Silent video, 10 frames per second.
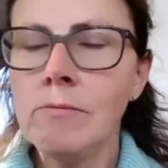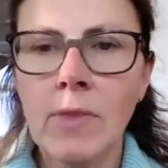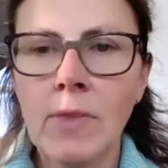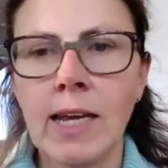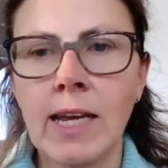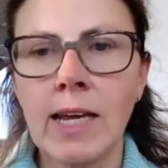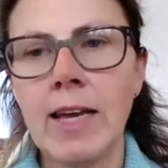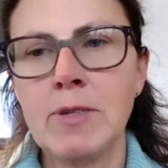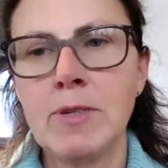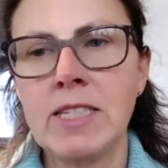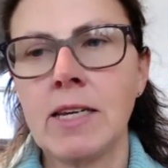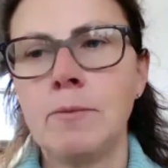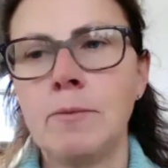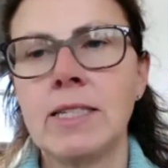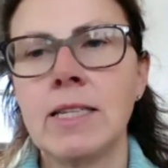in kind of layman's
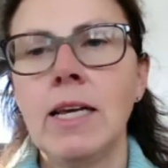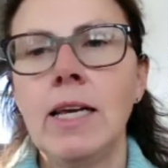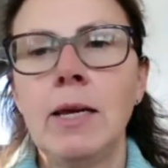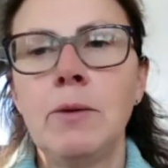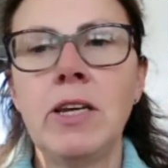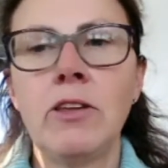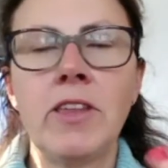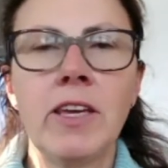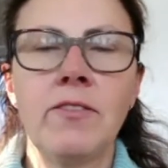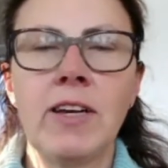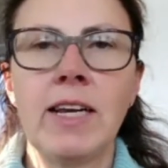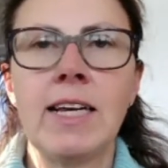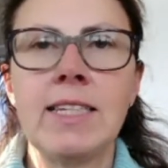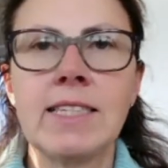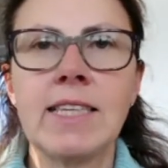terms, is when you think of it
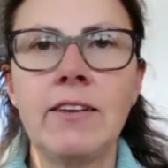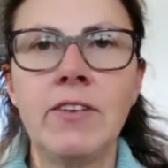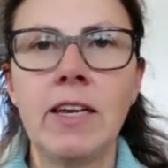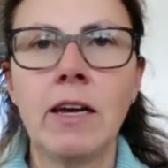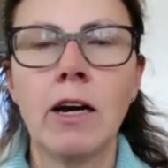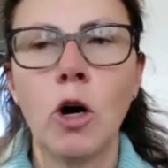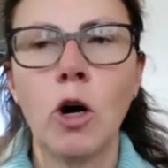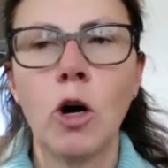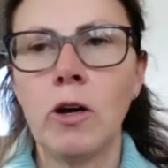like saving a copy